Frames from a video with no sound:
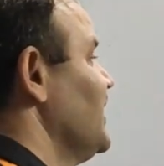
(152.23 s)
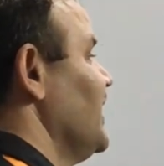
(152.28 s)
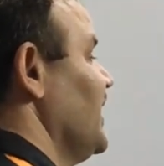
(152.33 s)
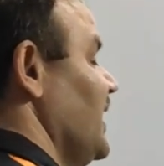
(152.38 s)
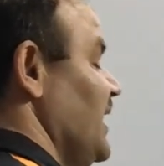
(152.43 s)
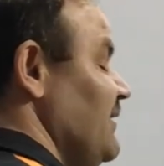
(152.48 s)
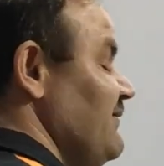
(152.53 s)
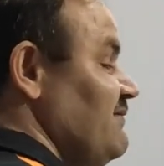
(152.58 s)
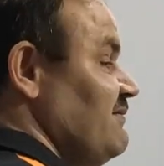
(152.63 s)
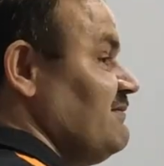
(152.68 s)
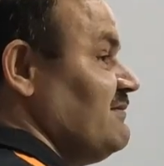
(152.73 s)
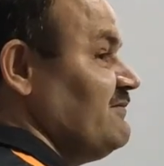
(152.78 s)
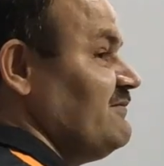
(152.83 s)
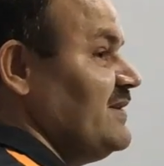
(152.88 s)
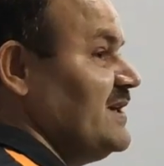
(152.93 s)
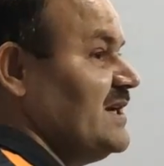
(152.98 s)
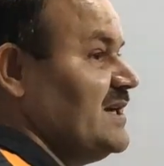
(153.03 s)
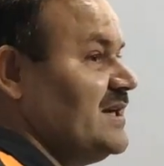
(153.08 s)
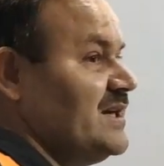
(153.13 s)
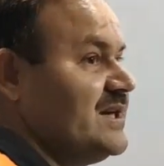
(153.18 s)
If
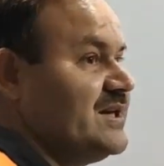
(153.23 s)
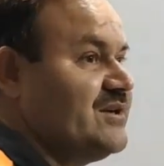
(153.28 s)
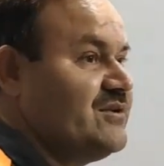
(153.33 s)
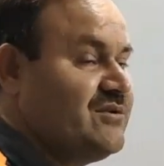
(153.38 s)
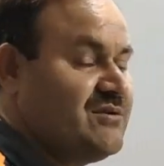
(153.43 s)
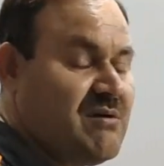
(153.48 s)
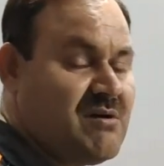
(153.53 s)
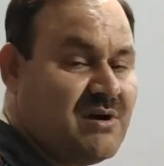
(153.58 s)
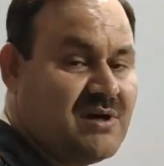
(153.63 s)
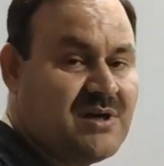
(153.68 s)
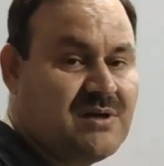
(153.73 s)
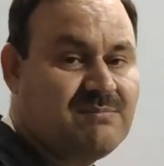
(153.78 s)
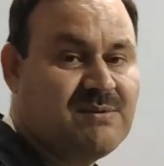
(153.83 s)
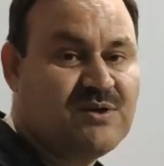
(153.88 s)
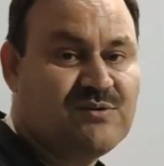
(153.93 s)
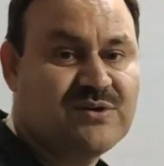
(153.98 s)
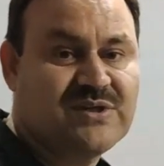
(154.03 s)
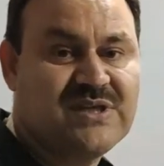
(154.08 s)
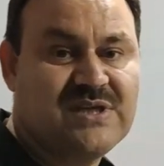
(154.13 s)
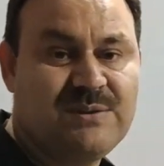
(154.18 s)
we talk
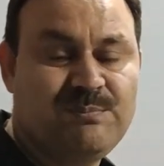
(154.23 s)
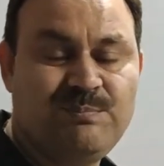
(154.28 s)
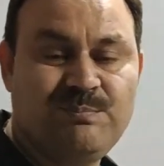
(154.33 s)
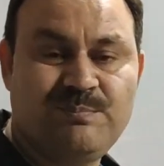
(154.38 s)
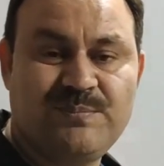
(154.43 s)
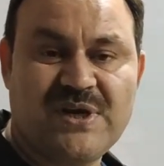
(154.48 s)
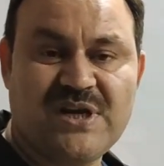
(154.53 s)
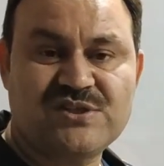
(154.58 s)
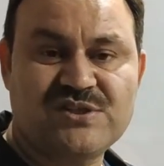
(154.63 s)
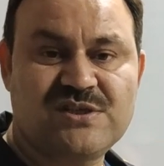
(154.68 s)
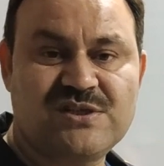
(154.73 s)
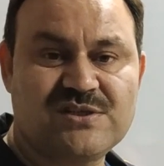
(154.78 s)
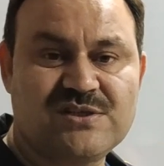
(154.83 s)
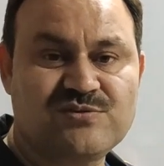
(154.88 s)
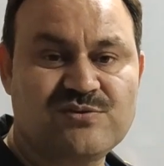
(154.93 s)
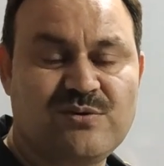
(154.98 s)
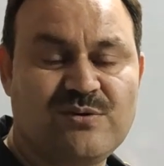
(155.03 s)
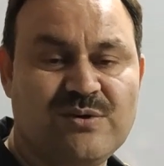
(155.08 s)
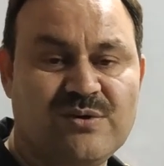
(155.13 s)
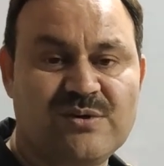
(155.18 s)
about the pressures
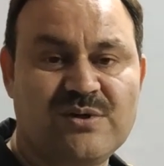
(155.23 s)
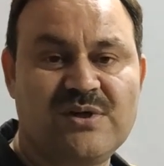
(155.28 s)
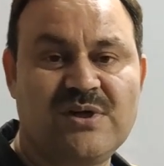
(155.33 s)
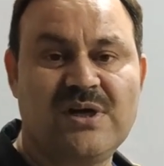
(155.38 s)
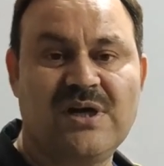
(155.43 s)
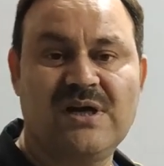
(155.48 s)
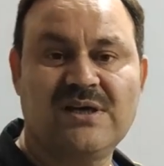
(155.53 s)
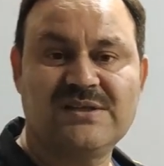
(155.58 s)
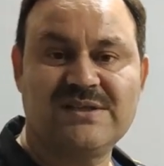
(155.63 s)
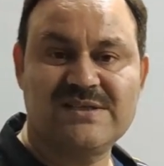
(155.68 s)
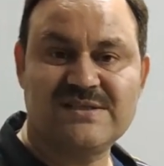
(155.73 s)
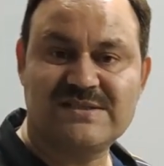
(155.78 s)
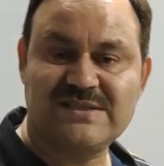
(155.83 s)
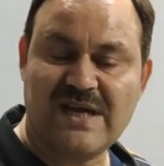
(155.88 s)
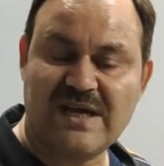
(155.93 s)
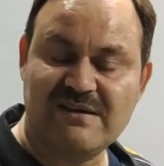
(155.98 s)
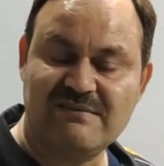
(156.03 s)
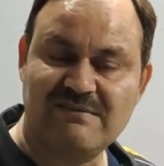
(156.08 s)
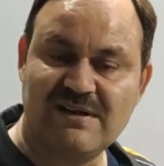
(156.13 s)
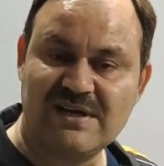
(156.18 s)
on the
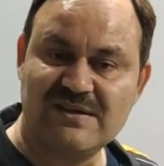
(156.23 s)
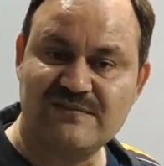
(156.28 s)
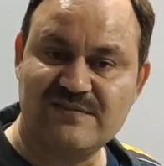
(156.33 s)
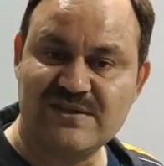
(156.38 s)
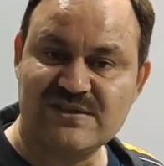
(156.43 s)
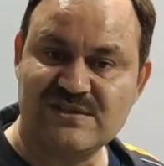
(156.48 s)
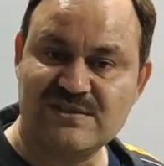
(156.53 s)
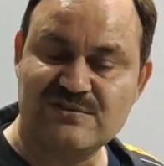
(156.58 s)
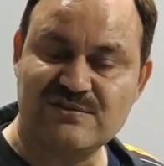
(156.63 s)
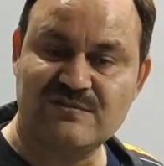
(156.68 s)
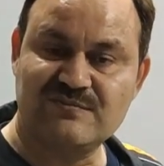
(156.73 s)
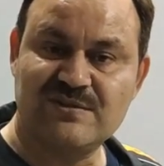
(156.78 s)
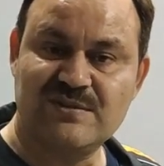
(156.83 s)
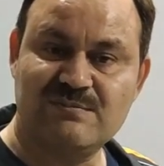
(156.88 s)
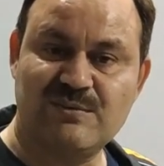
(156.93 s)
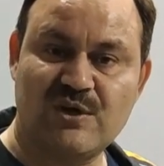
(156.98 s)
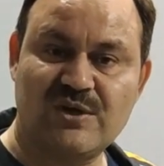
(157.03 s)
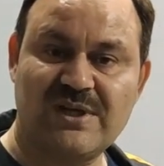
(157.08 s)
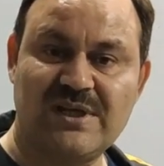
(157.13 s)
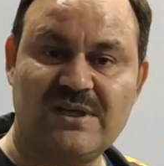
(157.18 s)
sideward faces of the
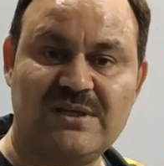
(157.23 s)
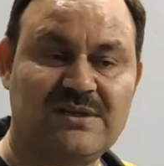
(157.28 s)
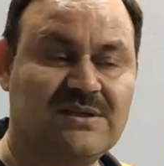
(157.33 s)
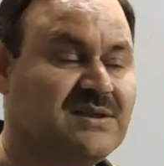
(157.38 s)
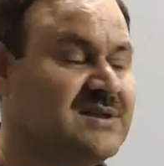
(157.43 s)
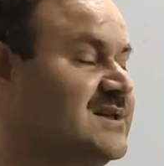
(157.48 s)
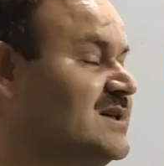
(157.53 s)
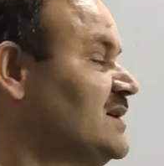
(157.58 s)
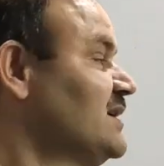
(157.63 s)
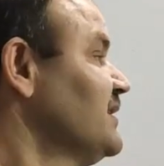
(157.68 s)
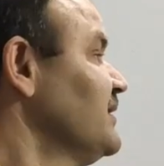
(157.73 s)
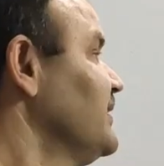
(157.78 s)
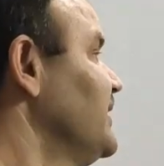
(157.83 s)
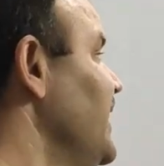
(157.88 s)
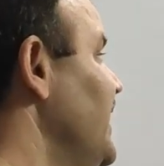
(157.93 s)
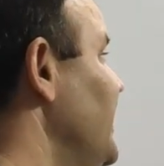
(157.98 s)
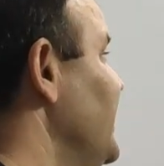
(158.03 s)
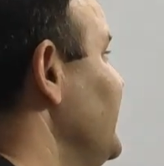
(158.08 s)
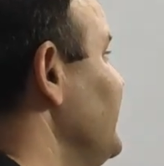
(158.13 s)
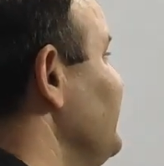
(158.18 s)
body,
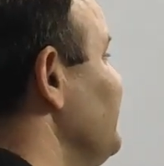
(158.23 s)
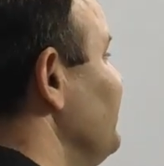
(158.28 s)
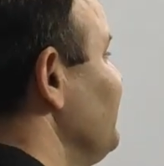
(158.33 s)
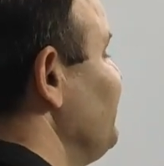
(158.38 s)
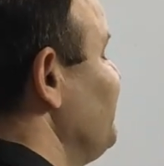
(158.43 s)
then